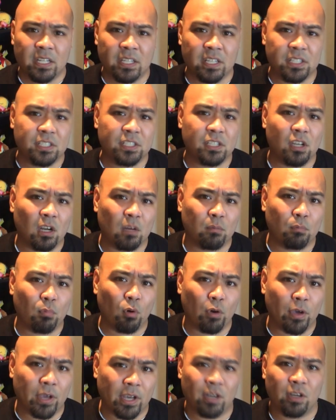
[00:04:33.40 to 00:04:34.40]
this young
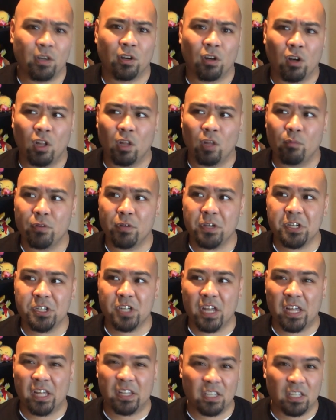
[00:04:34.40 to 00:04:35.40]
boy and girl
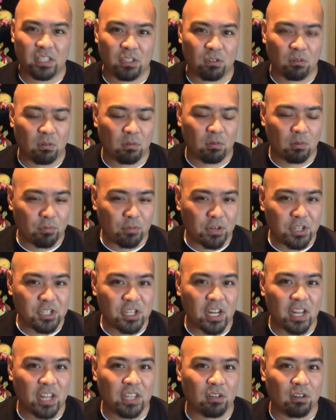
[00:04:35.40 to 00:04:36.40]

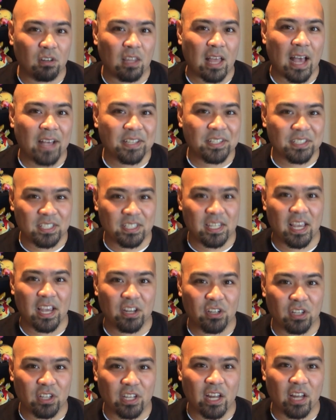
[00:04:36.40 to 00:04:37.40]
appreciating their last
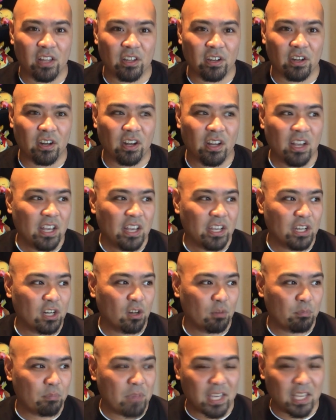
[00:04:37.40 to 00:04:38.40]
day together, you
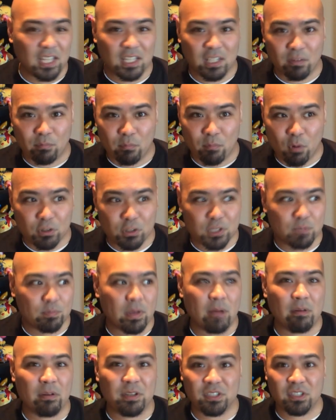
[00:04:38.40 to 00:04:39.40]
know, making the most
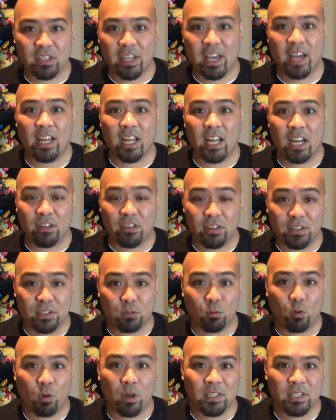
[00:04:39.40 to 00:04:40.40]
memories you can out of
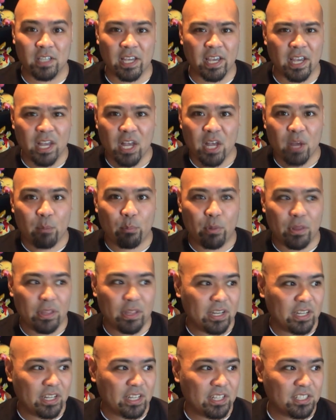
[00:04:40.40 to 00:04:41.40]
this one day, but
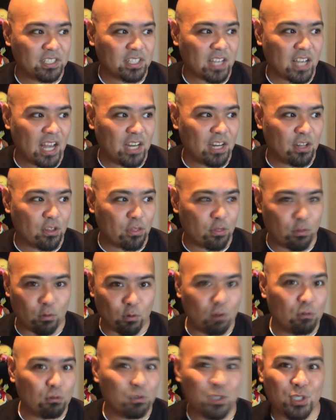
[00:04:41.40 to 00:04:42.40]
then it just kind of
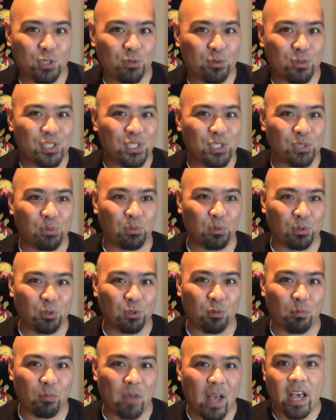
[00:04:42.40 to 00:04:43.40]
throws you into a
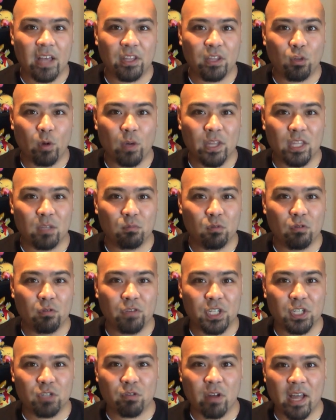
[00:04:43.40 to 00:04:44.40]
loop. And the way the
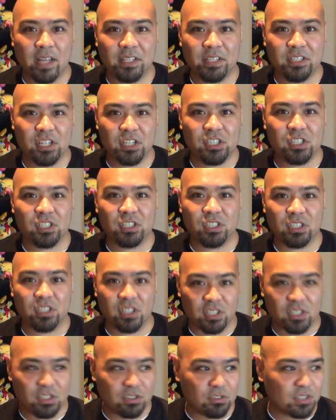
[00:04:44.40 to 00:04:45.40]
movie transitioned
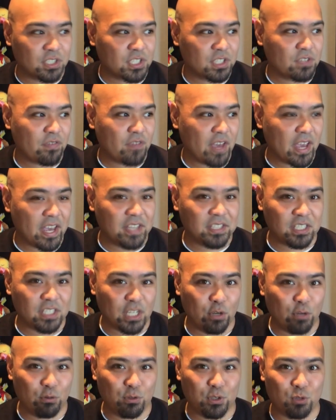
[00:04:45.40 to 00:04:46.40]
into this
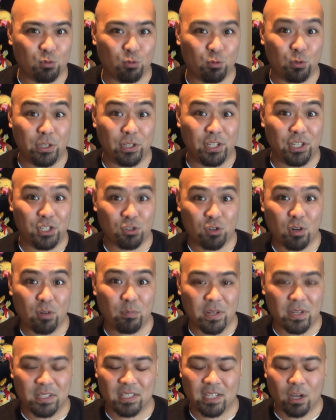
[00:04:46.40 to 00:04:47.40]
phase, it was really
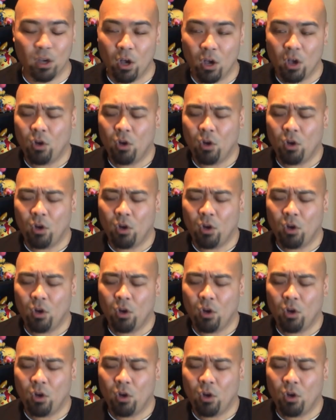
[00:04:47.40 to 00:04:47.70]
trippy. It's like,